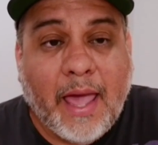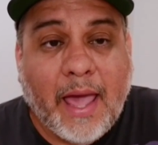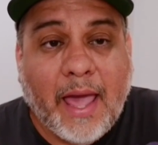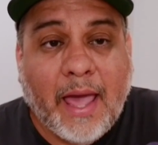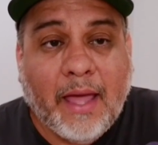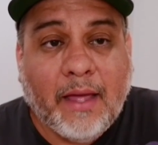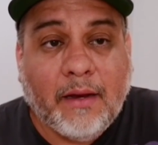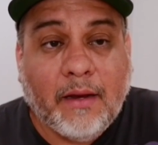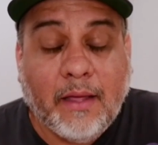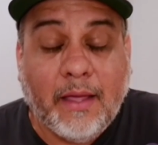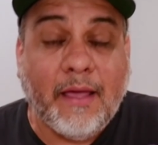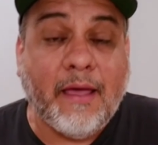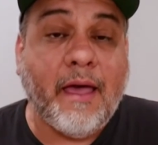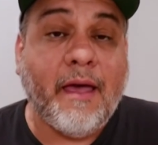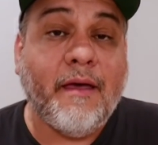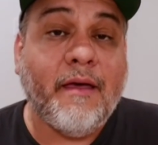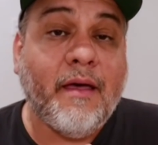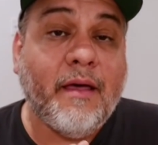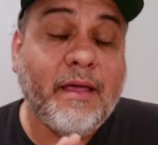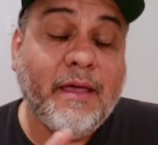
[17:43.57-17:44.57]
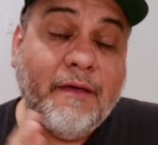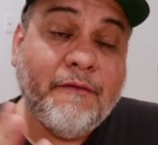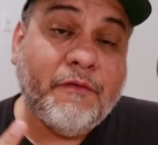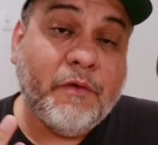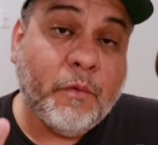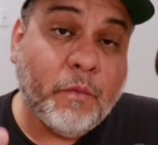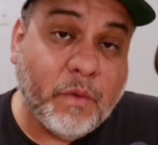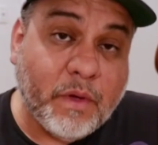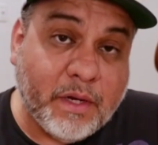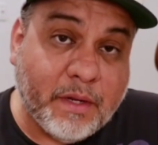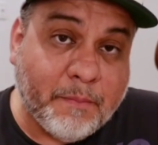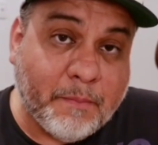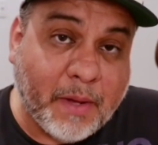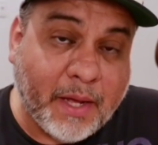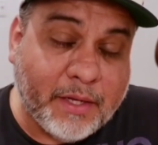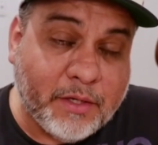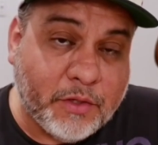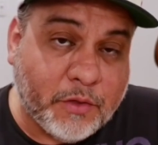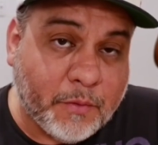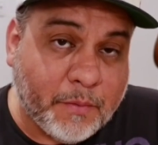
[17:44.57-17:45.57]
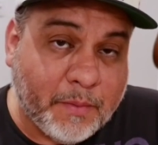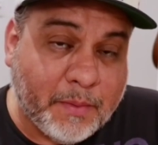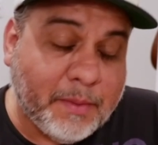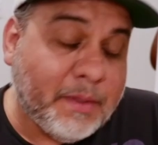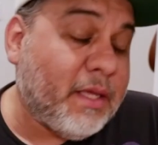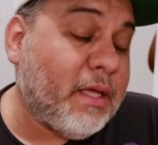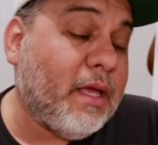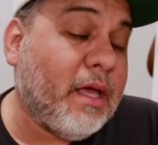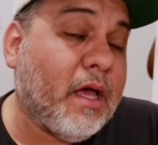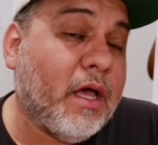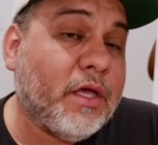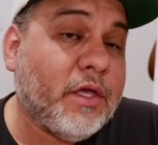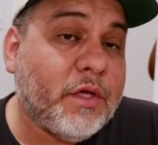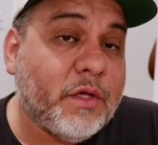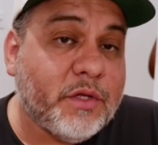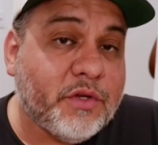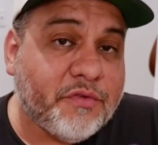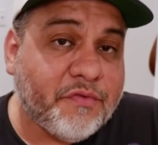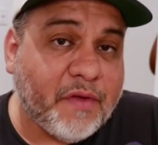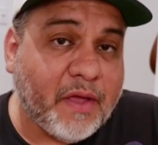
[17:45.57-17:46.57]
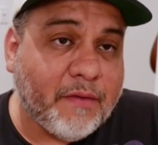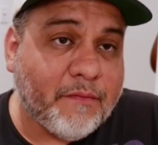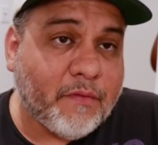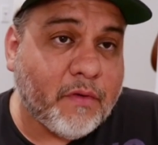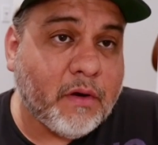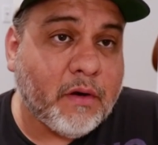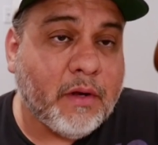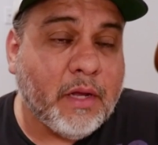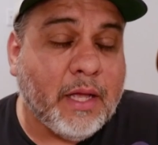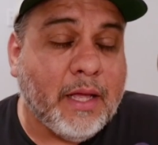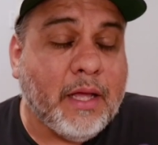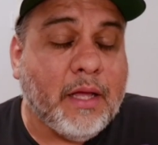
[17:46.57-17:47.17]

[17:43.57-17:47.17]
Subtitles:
And if you wouldn't mind doing me a huge favor,